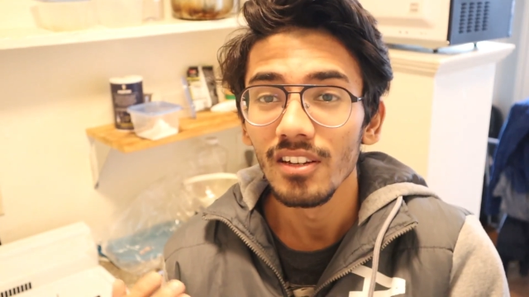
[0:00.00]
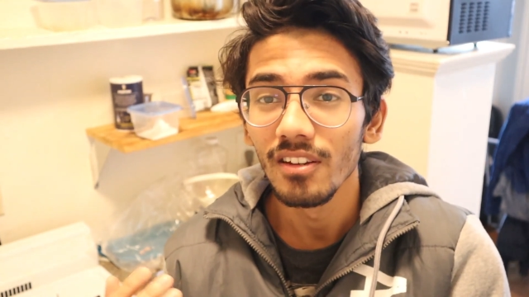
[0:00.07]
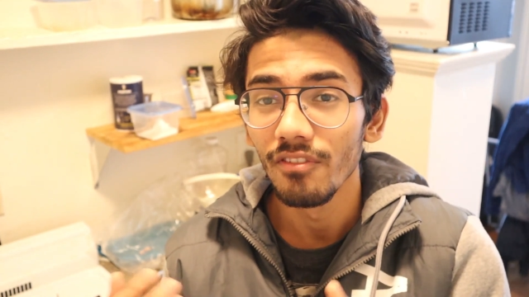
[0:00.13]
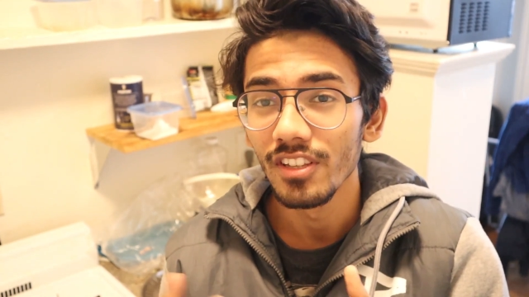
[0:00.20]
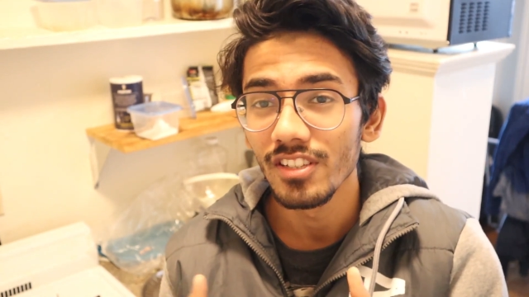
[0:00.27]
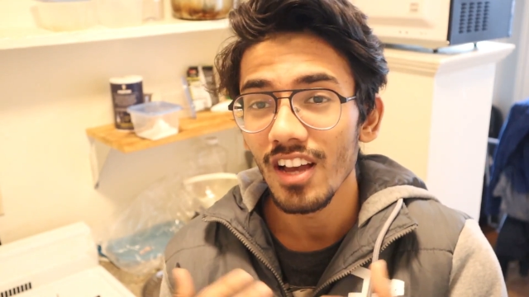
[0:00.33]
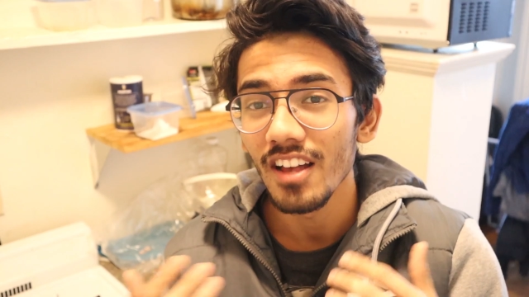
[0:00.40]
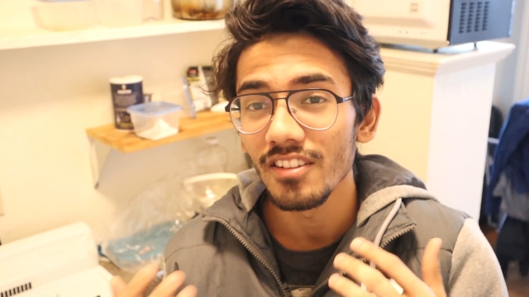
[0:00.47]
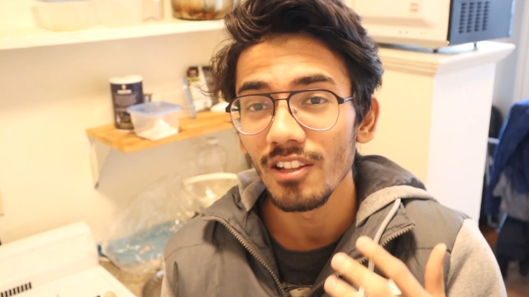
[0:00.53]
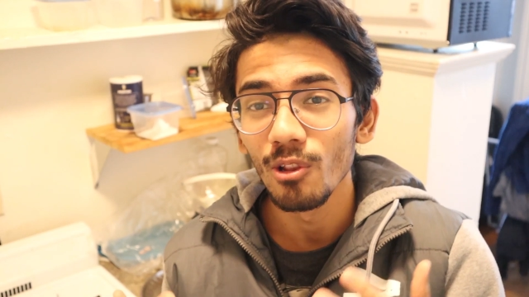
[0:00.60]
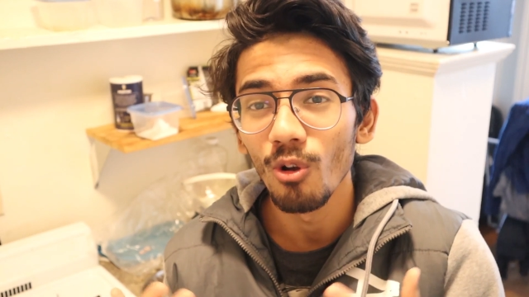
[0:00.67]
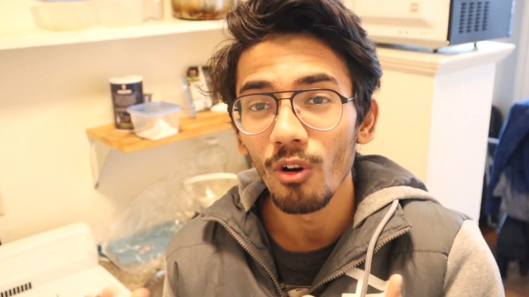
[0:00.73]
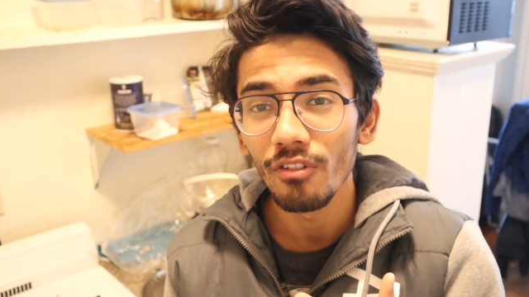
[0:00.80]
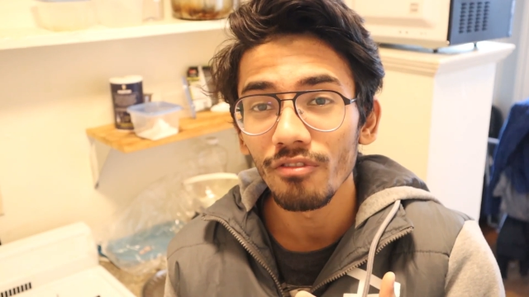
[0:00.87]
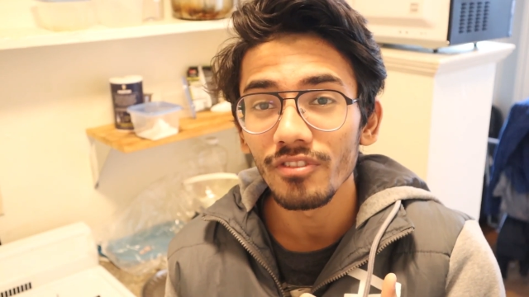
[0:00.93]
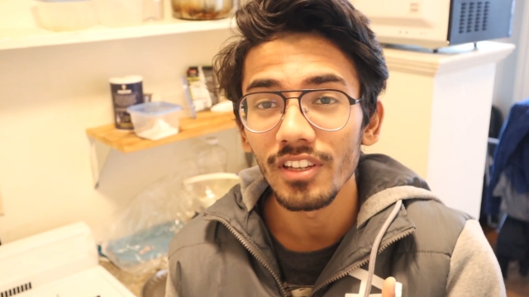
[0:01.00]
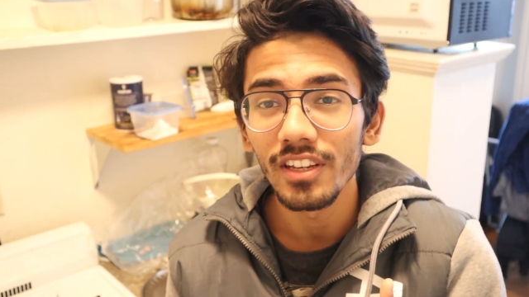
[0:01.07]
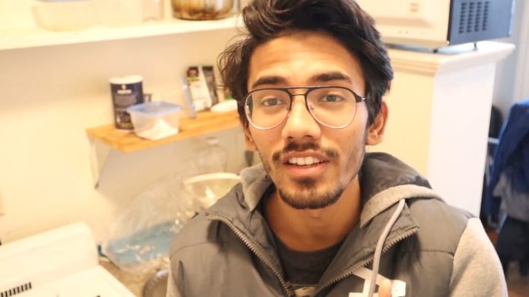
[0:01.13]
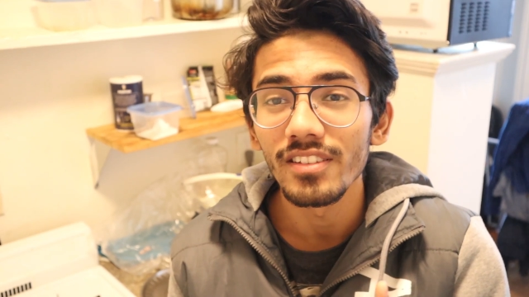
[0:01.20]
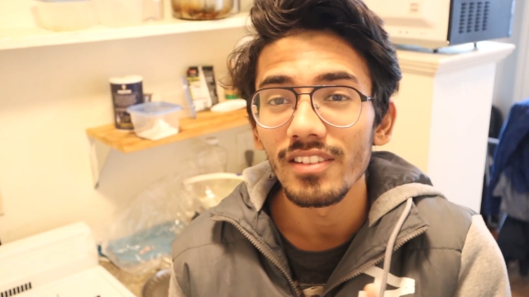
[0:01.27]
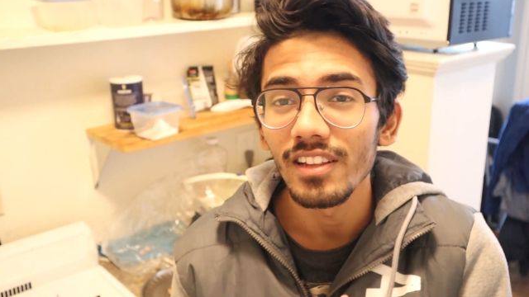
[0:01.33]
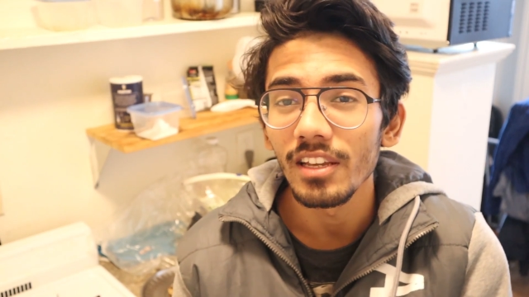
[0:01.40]
which has a lot of
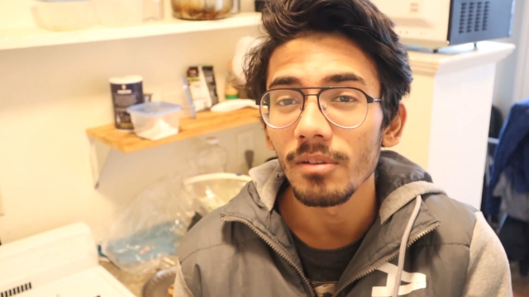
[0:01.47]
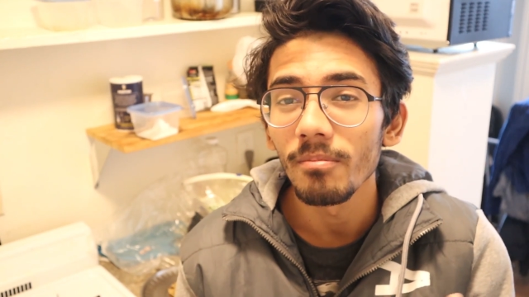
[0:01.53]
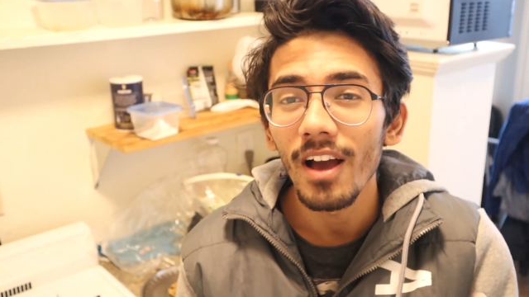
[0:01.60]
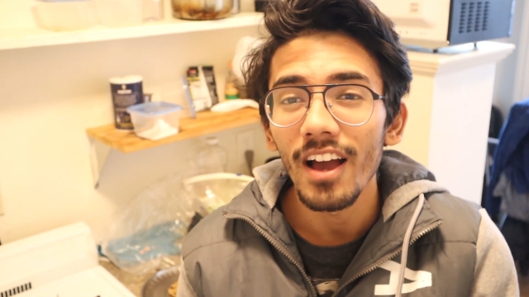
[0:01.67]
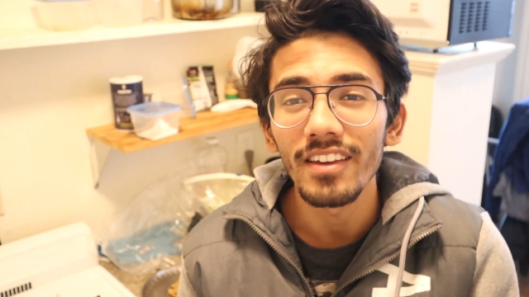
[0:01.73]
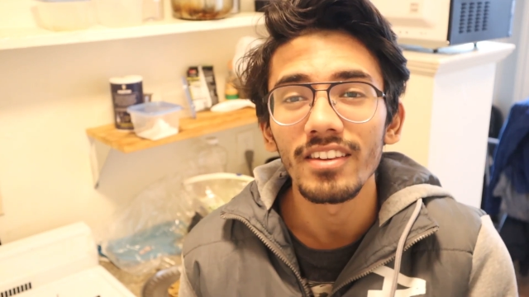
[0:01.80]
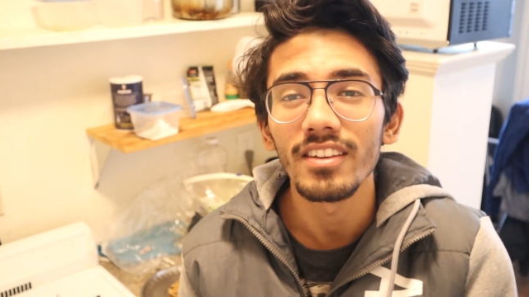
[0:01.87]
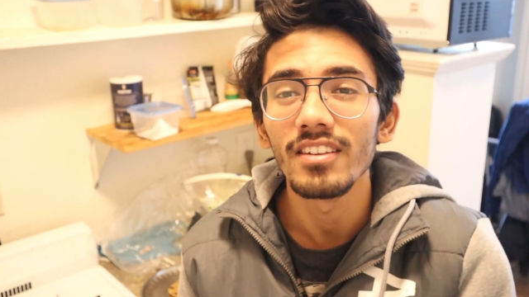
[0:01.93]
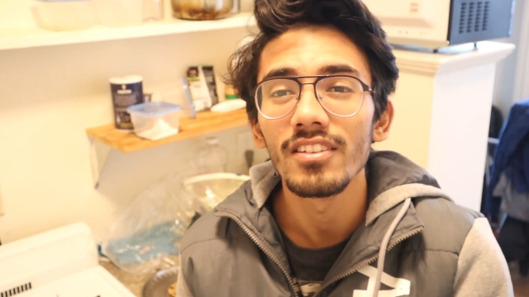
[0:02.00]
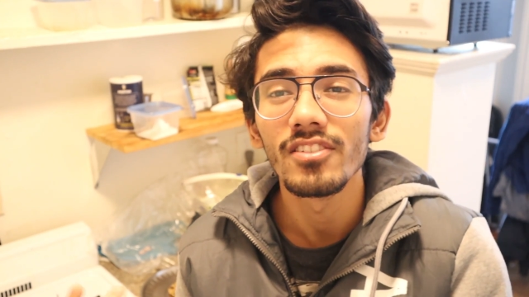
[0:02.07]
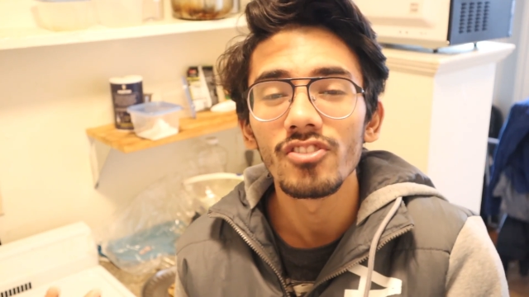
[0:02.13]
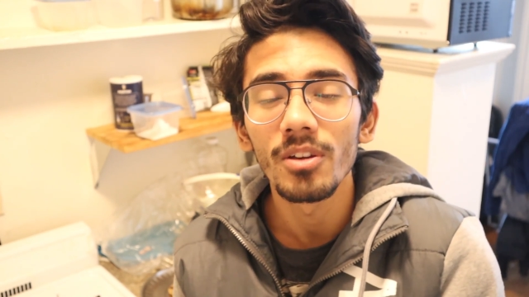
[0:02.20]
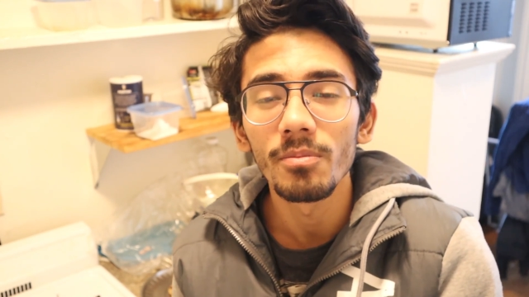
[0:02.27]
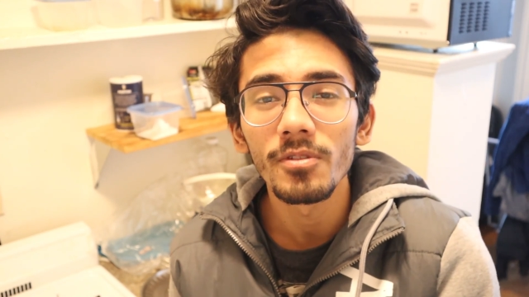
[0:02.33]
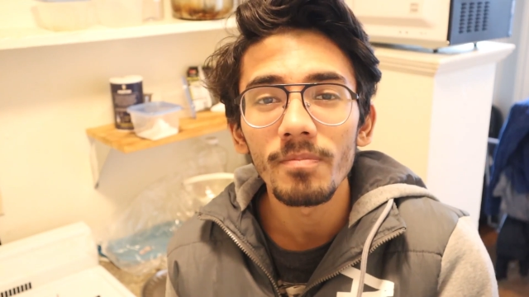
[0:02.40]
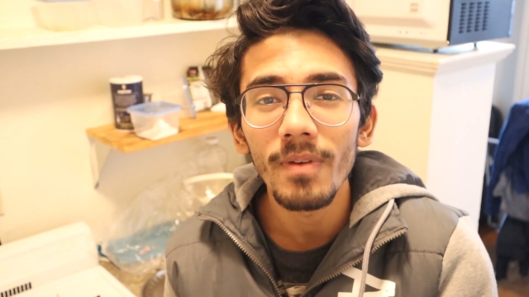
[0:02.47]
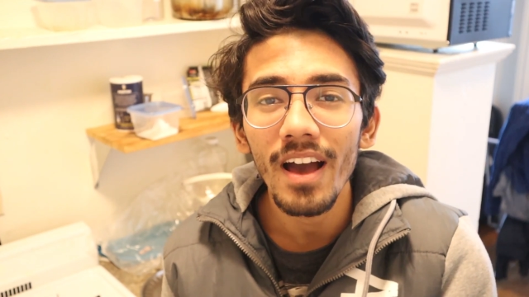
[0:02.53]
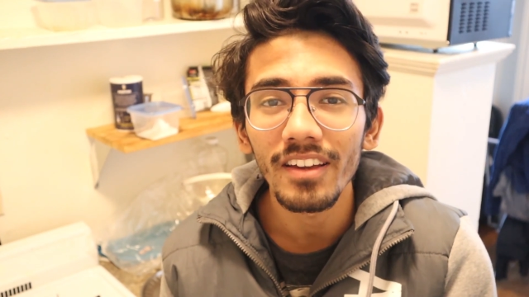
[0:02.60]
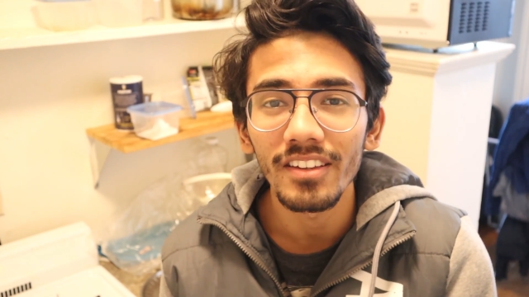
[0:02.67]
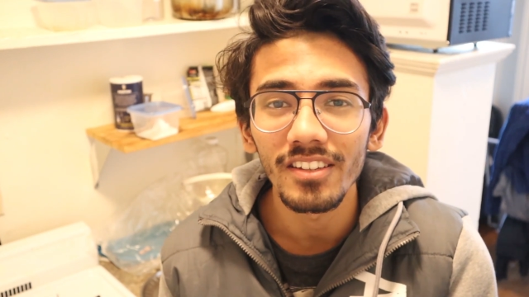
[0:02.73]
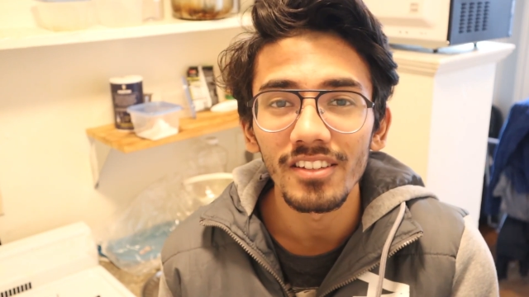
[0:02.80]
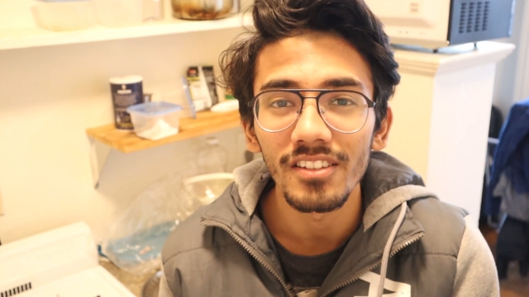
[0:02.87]
things like Maggi, chips
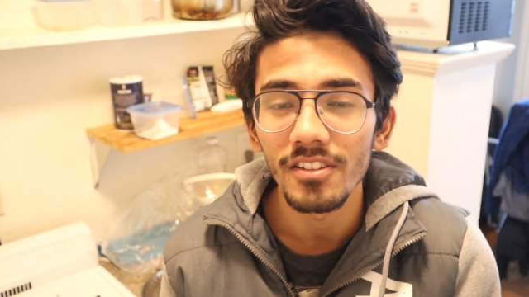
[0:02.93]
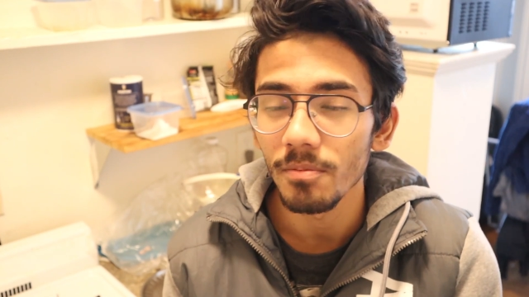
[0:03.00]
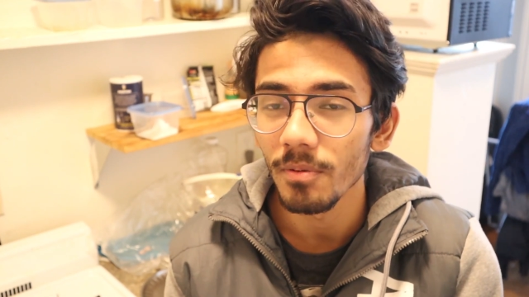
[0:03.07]
packets,